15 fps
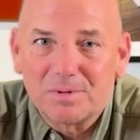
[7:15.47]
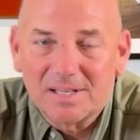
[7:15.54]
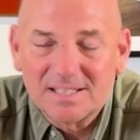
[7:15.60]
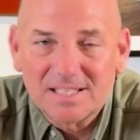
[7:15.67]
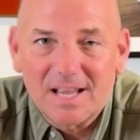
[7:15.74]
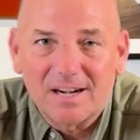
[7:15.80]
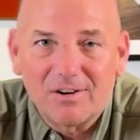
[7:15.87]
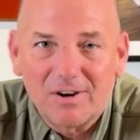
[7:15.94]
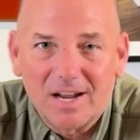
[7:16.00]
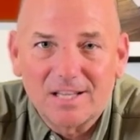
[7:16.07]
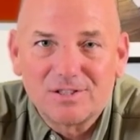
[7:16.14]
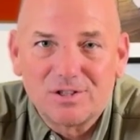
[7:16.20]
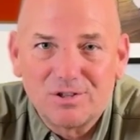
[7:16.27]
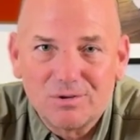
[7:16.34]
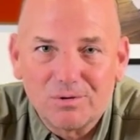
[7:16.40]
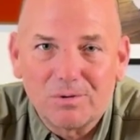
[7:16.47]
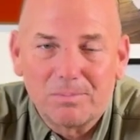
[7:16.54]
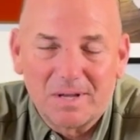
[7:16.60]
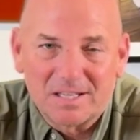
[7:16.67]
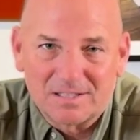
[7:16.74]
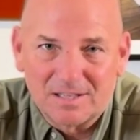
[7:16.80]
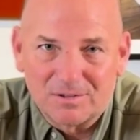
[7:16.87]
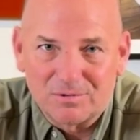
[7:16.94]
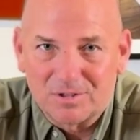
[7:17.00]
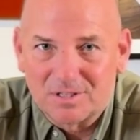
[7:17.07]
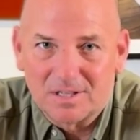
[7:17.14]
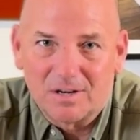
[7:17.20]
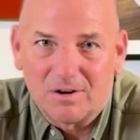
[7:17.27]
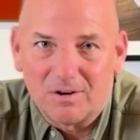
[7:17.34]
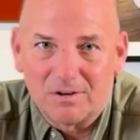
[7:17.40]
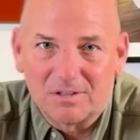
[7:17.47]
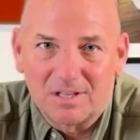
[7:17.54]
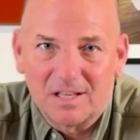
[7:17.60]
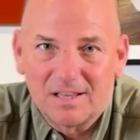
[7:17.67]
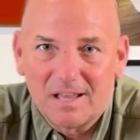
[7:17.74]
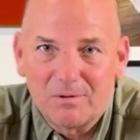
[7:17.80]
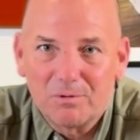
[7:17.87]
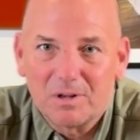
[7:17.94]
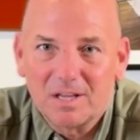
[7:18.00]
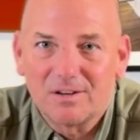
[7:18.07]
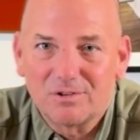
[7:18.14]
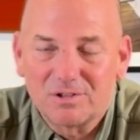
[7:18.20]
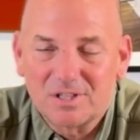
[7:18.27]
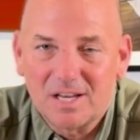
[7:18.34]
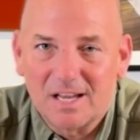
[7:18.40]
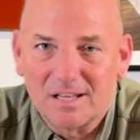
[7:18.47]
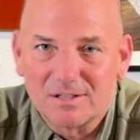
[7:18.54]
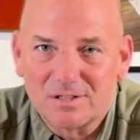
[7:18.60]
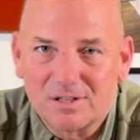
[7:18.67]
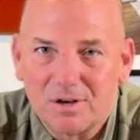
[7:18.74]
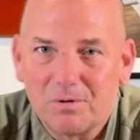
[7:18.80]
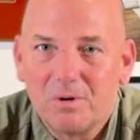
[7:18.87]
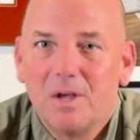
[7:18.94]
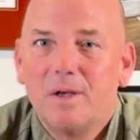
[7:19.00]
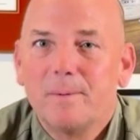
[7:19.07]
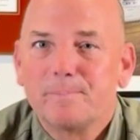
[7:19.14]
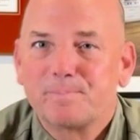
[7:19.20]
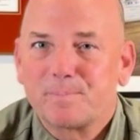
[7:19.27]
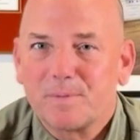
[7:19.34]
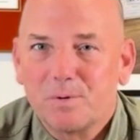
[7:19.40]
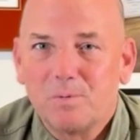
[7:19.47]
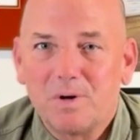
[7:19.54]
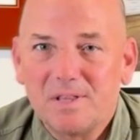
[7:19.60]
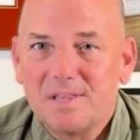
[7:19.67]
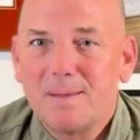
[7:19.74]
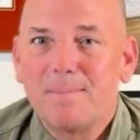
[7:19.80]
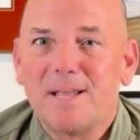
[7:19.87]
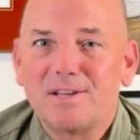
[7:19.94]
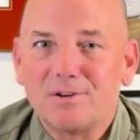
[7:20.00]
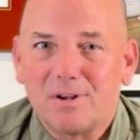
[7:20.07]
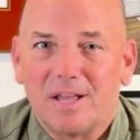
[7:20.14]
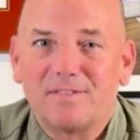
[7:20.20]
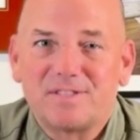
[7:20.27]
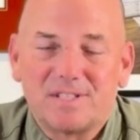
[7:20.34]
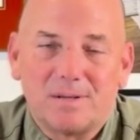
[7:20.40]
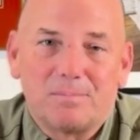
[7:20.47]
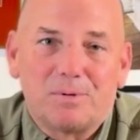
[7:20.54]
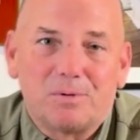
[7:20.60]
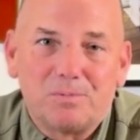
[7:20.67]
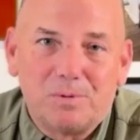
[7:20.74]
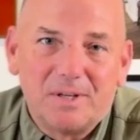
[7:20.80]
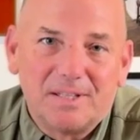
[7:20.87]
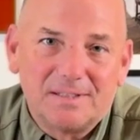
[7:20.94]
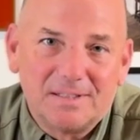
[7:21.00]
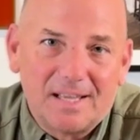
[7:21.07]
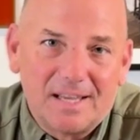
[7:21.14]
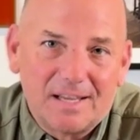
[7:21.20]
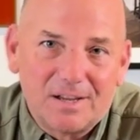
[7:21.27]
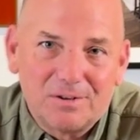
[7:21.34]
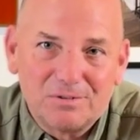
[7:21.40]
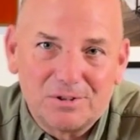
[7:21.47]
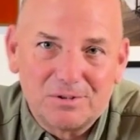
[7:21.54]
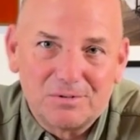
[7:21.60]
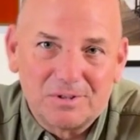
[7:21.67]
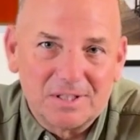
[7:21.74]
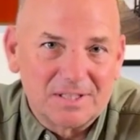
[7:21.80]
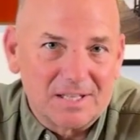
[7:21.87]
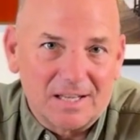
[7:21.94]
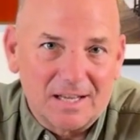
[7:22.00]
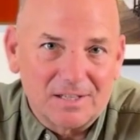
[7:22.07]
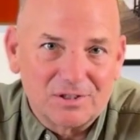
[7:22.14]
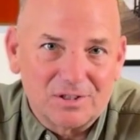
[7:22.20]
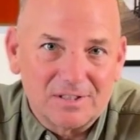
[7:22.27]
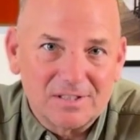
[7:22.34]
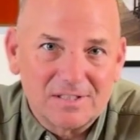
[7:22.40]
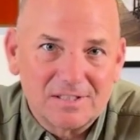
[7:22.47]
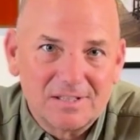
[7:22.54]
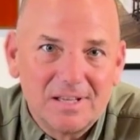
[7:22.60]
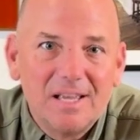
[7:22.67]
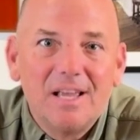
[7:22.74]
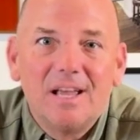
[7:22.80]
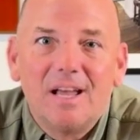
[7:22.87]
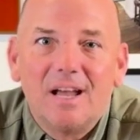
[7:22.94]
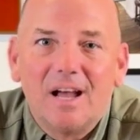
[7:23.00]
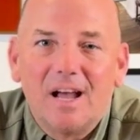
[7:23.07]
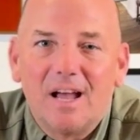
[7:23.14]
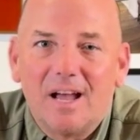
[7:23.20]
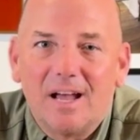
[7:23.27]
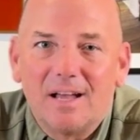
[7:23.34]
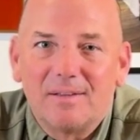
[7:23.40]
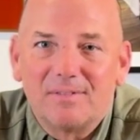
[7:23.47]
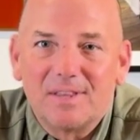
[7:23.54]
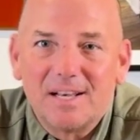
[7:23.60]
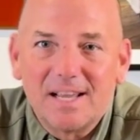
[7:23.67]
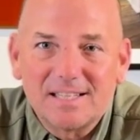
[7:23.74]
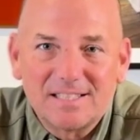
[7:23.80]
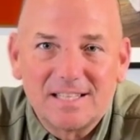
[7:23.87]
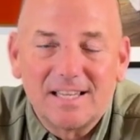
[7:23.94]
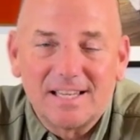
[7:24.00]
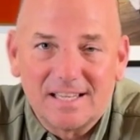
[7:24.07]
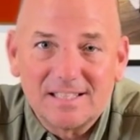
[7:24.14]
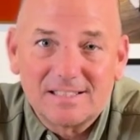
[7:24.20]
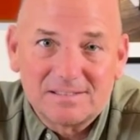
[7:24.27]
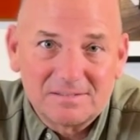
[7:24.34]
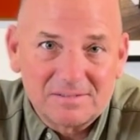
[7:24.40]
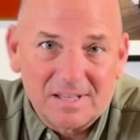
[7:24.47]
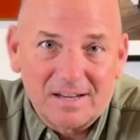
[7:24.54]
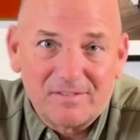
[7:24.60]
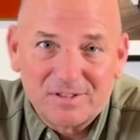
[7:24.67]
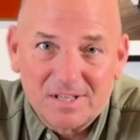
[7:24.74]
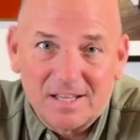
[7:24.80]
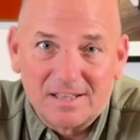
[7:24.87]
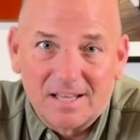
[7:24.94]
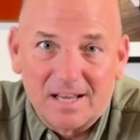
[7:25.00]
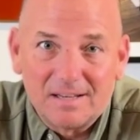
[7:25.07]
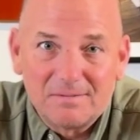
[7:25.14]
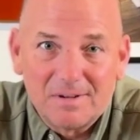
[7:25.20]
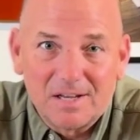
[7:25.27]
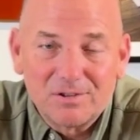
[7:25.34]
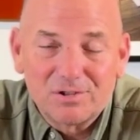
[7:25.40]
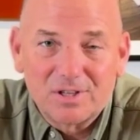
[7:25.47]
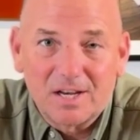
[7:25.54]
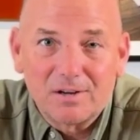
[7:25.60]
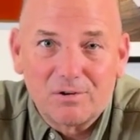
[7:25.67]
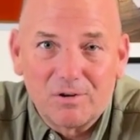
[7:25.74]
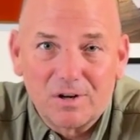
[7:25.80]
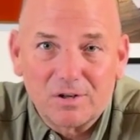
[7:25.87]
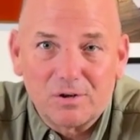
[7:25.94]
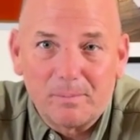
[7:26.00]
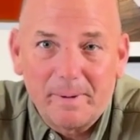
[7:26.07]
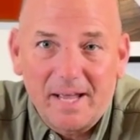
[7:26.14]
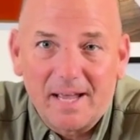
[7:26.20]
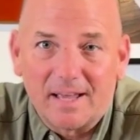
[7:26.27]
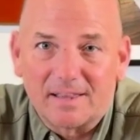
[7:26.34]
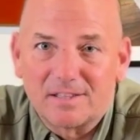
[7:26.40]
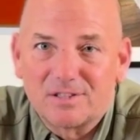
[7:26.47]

The designer has your best interest in heart and they really understand. So one, they make your life simple when they go do the selections. The next thing is, like I've said, they understand critical path.